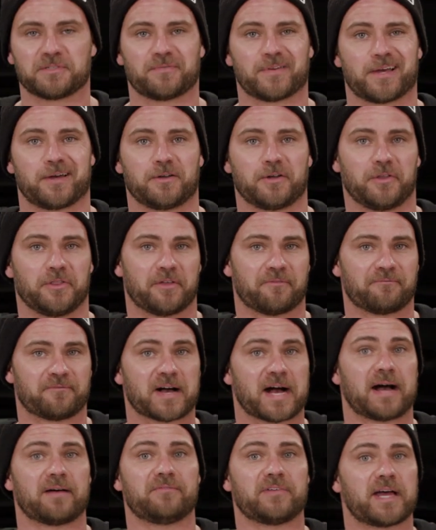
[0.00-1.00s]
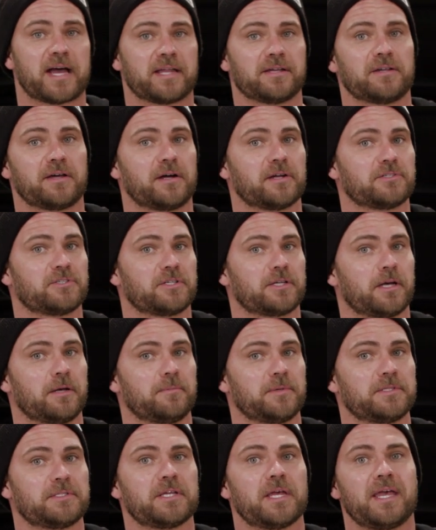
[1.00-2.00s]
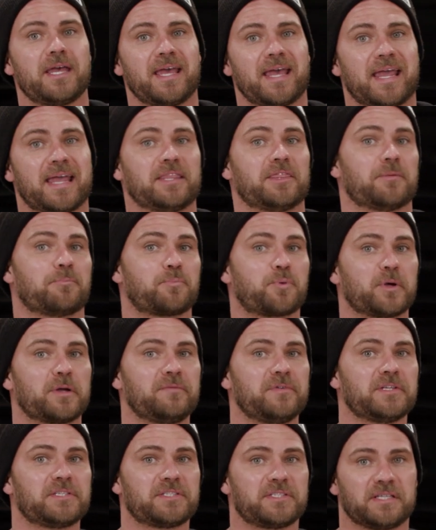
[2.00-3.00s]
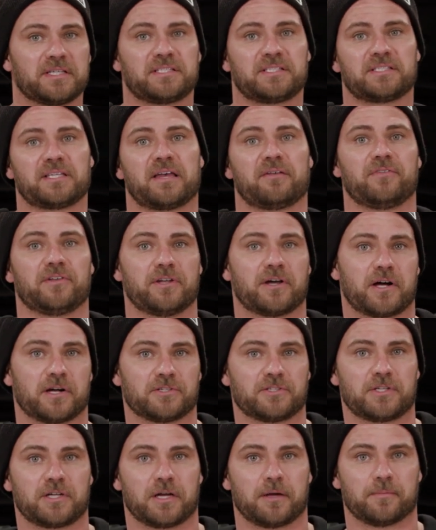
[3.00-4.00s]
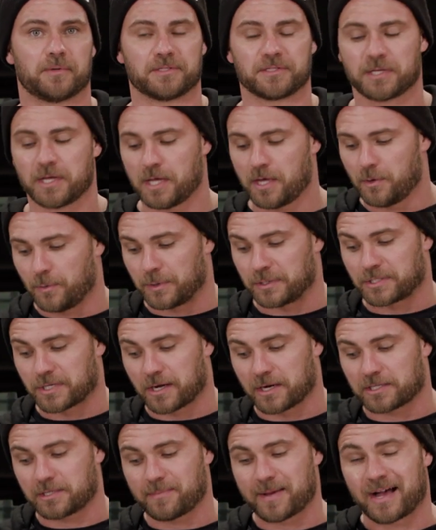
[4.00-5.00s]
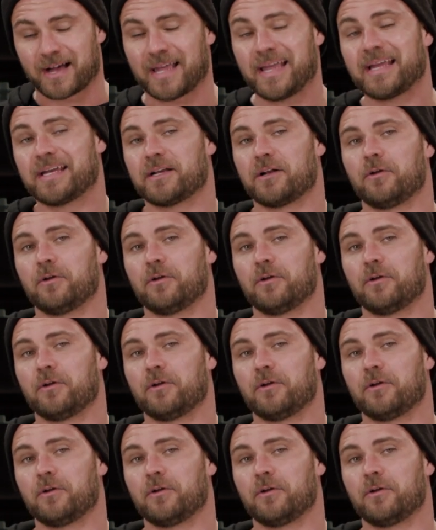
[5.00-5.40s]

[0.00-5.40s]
is found on the five nine Dodge Cummins and the previous six seven Dodge Cummins. We talked about it